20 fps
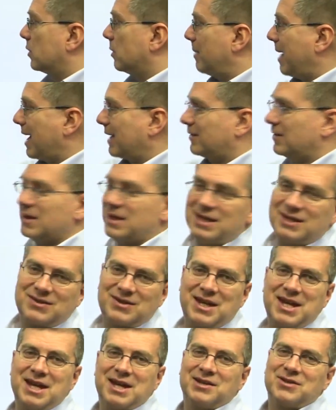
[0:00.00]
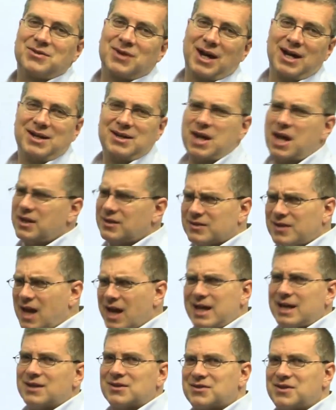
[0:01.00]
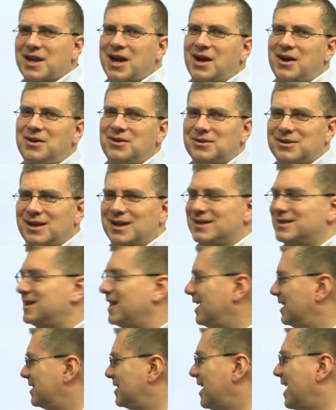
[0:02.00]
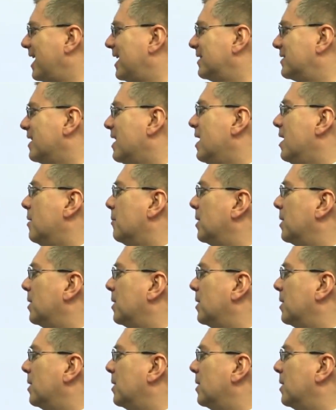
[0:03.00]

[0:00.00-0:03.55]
We're back to these kids, right? Not science now. It's not science.